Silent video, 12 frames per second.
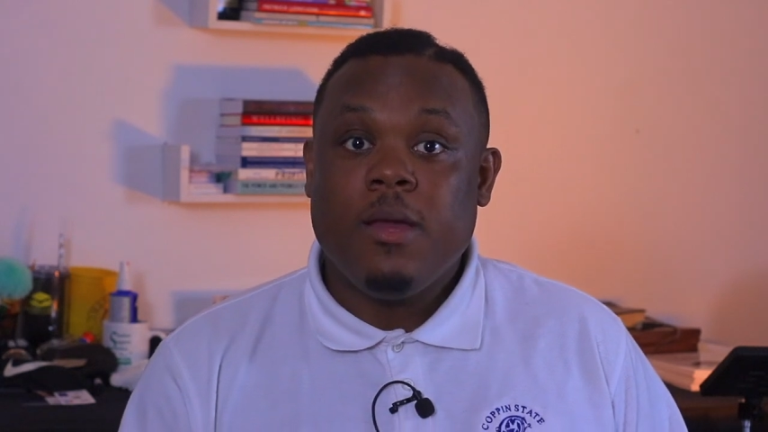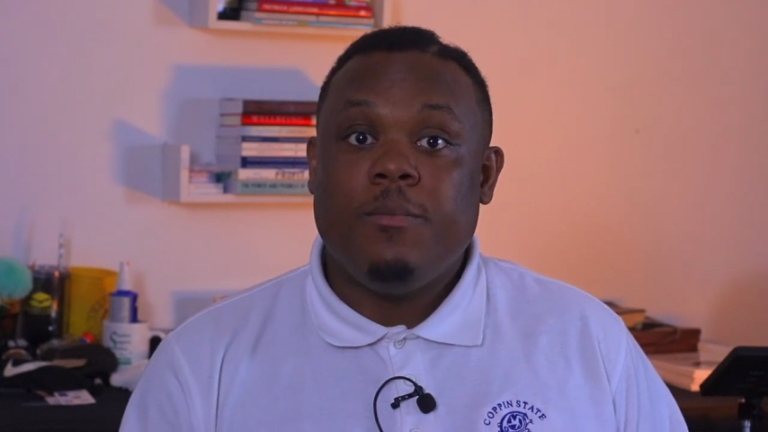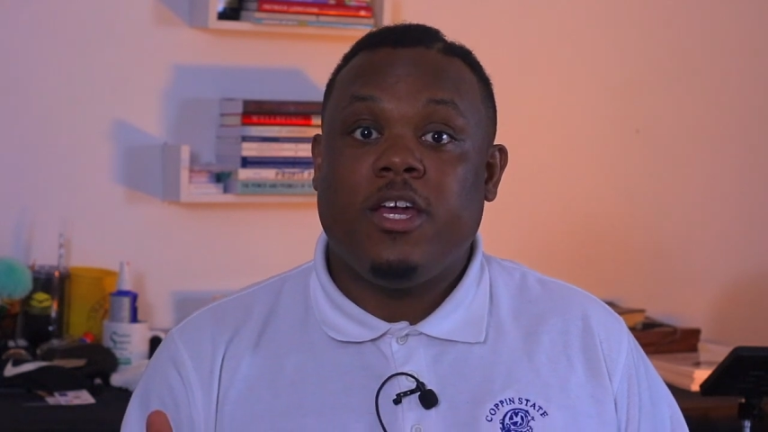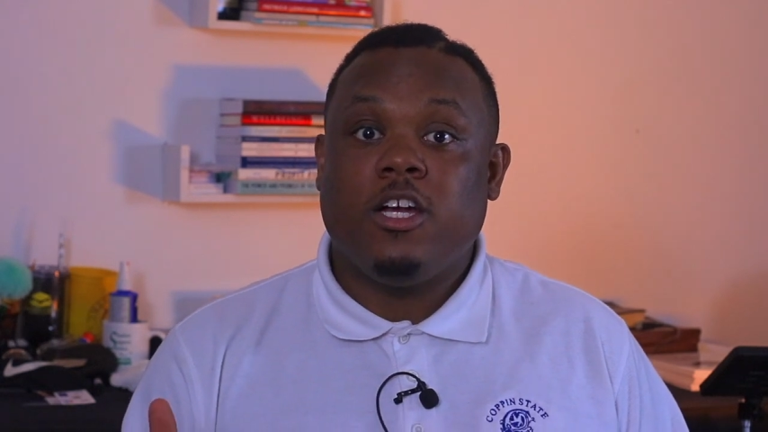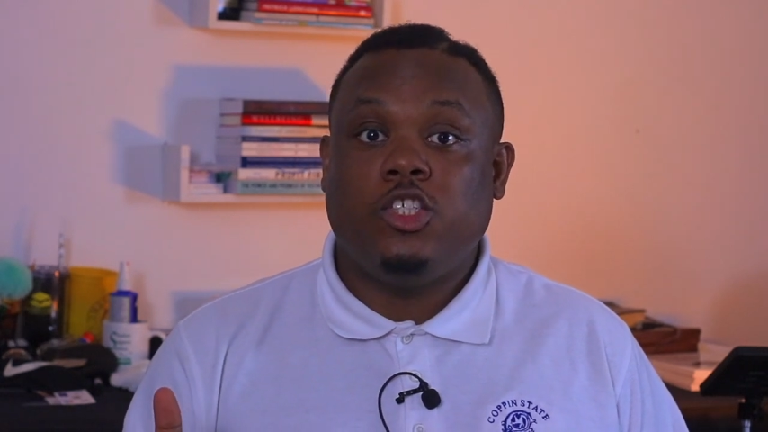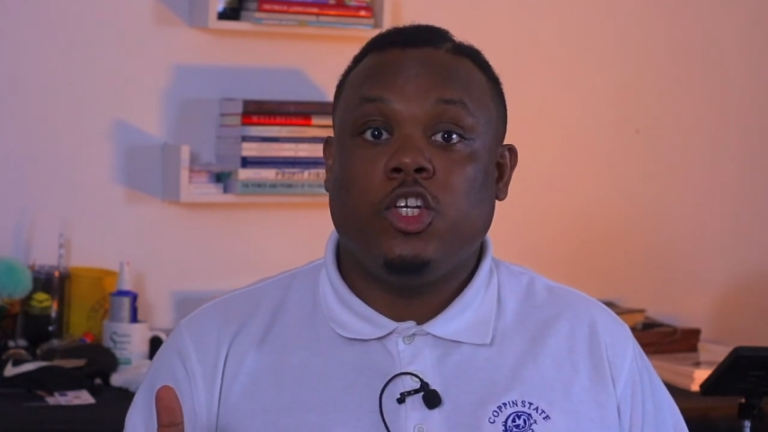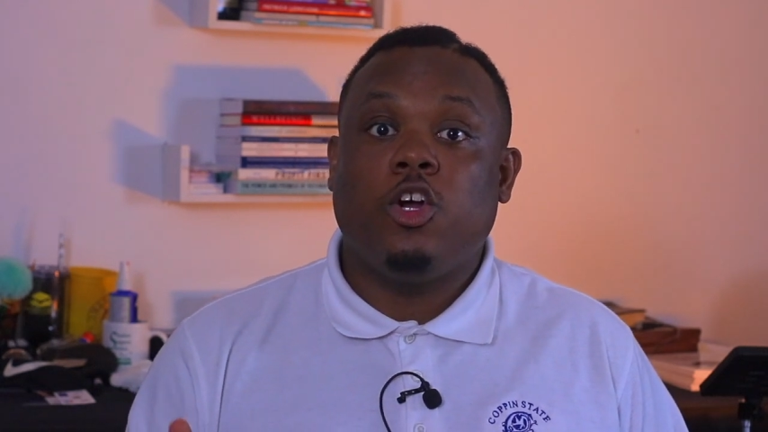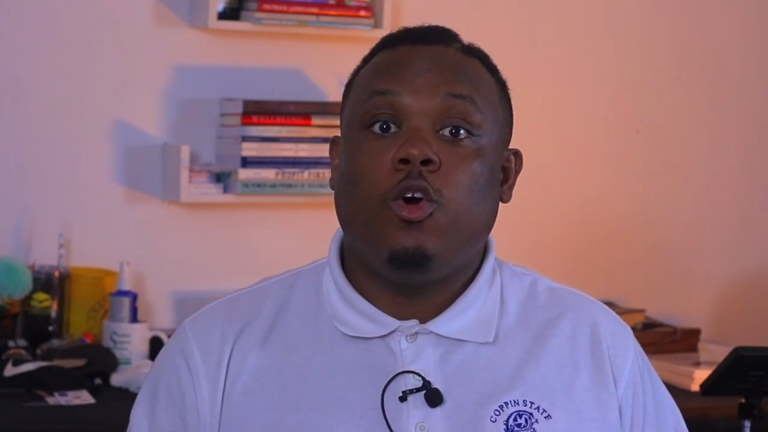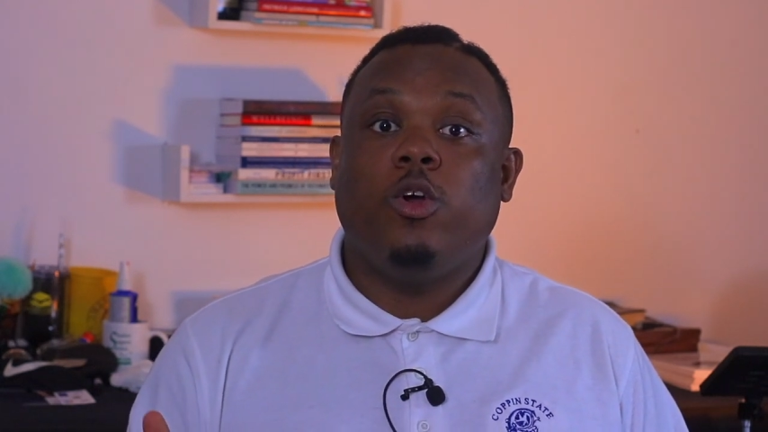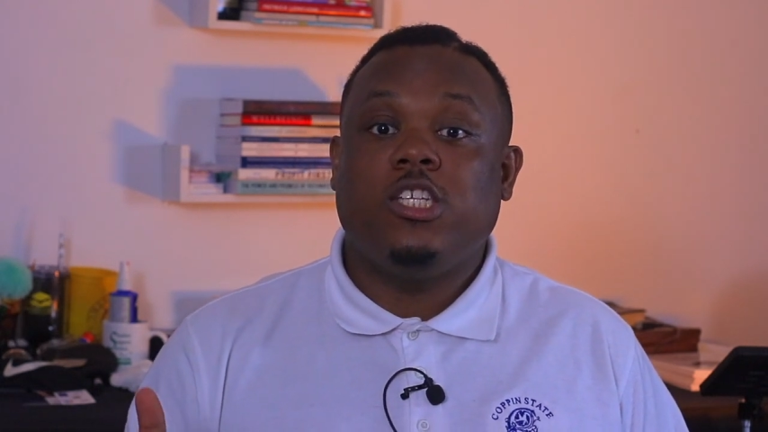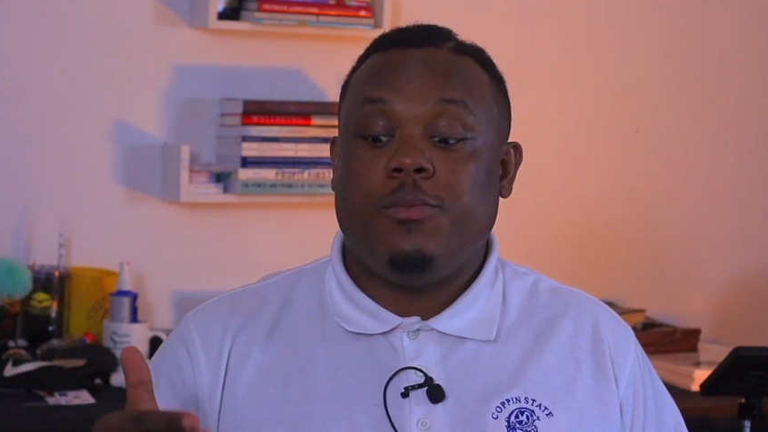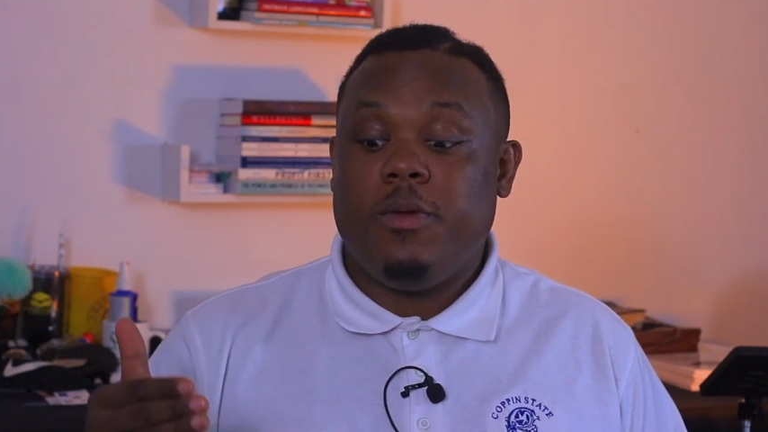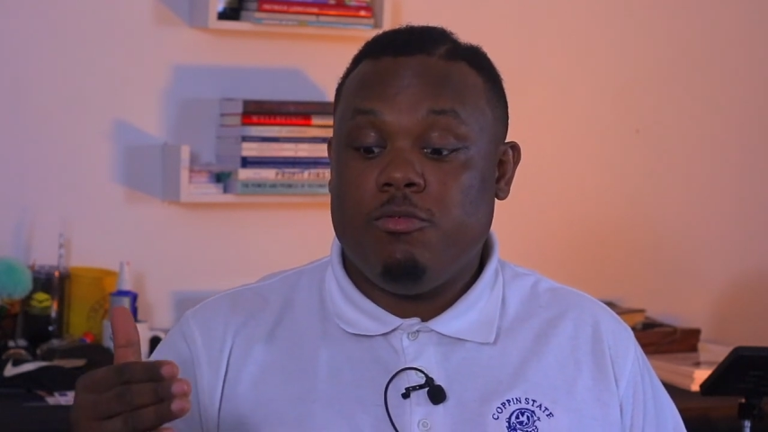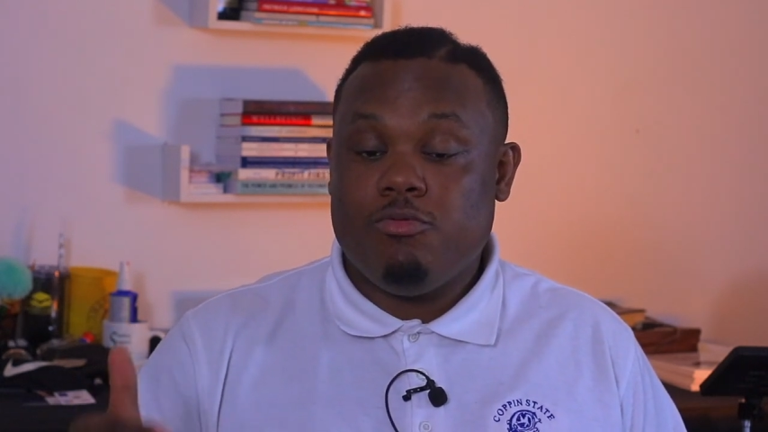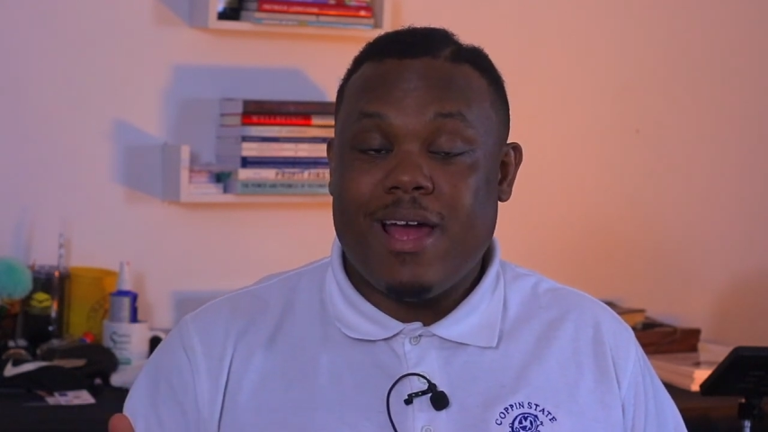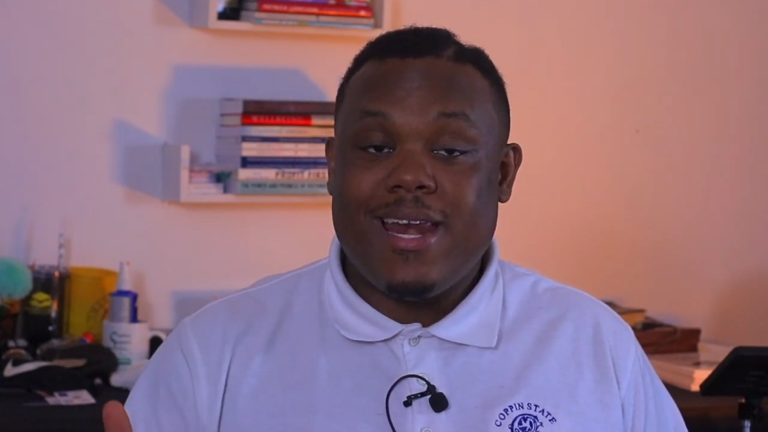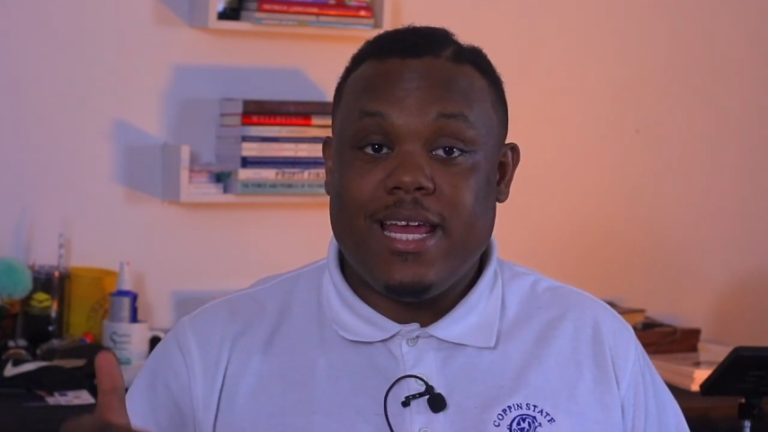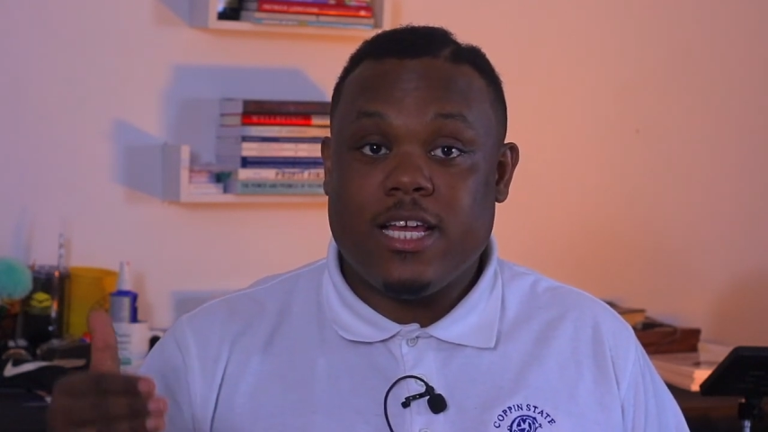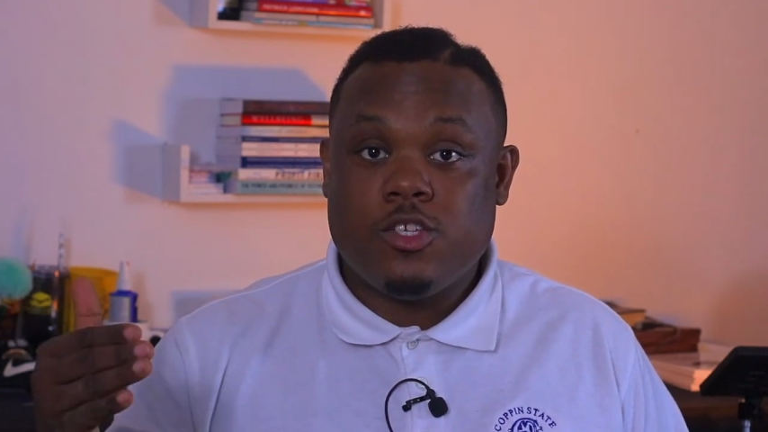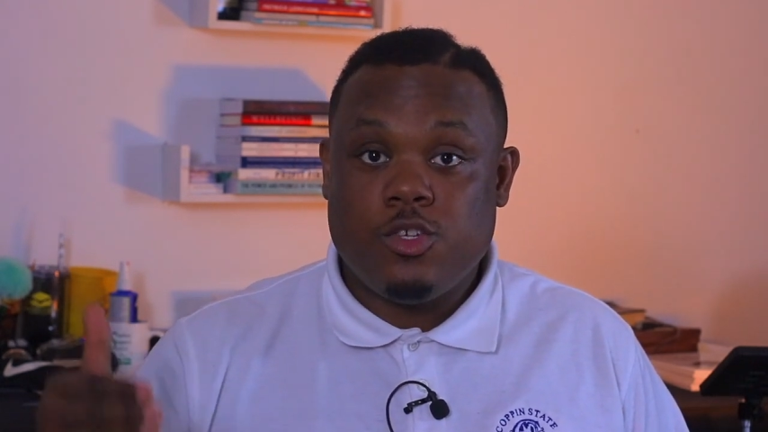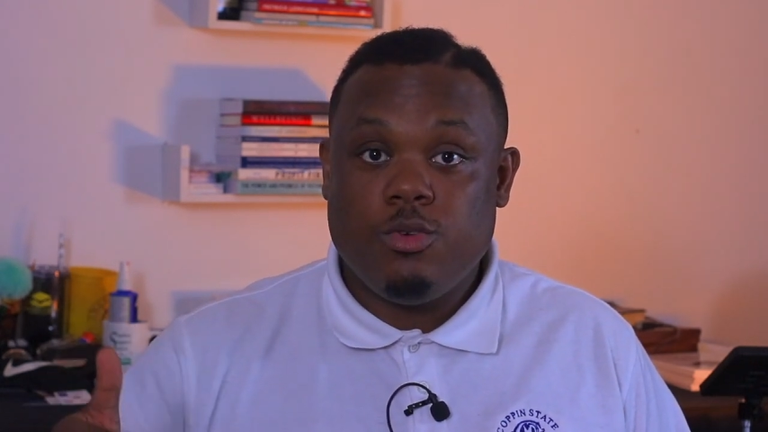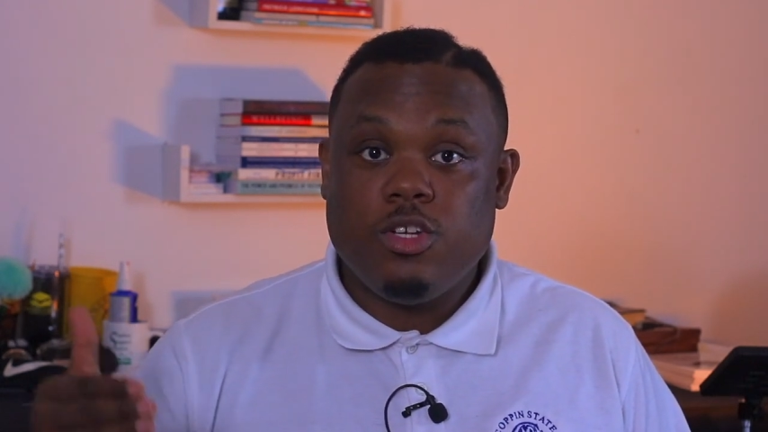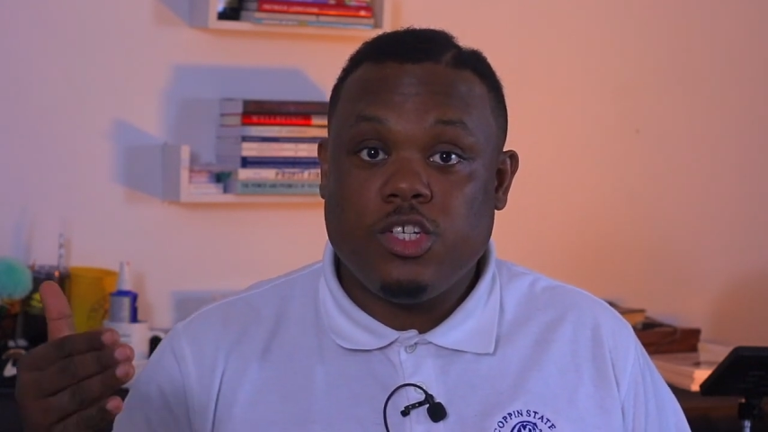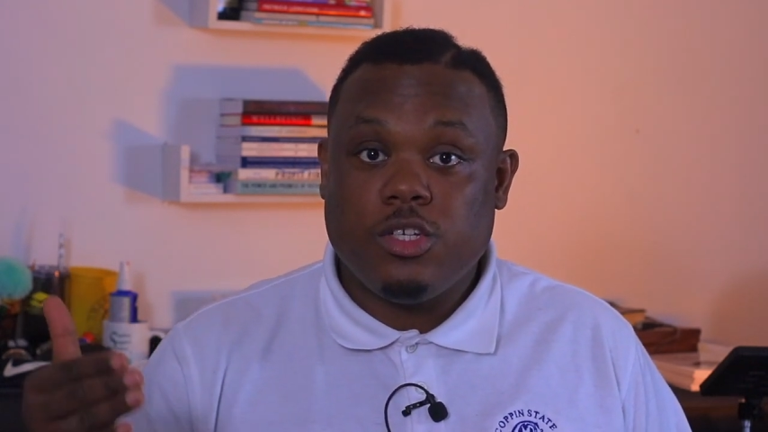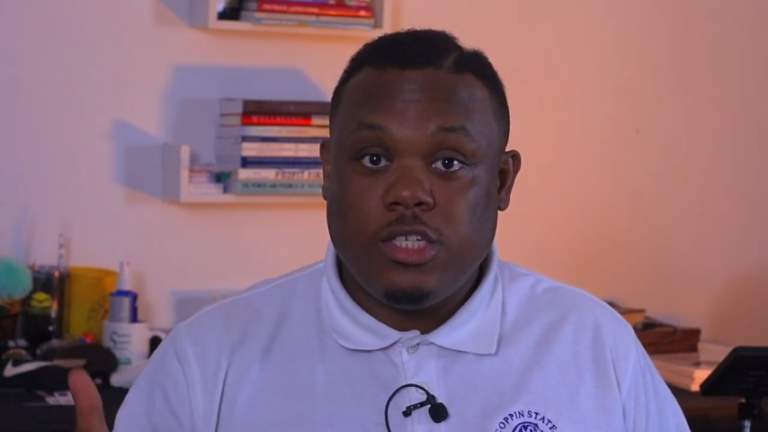Because you're going to be ready as soon as you're